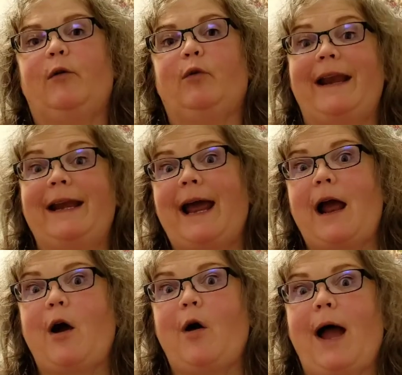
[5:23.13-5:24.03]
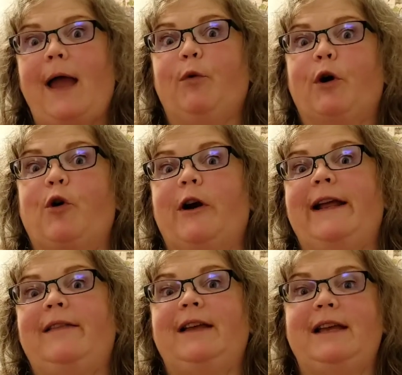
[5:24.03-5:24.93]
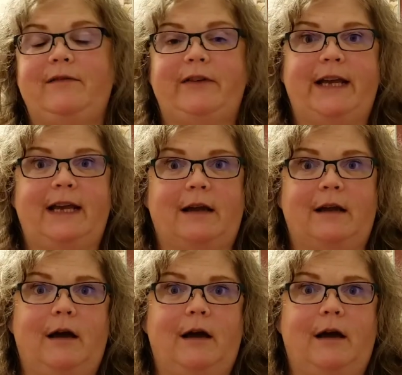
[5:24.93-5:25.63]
right now I'm recording in the evening.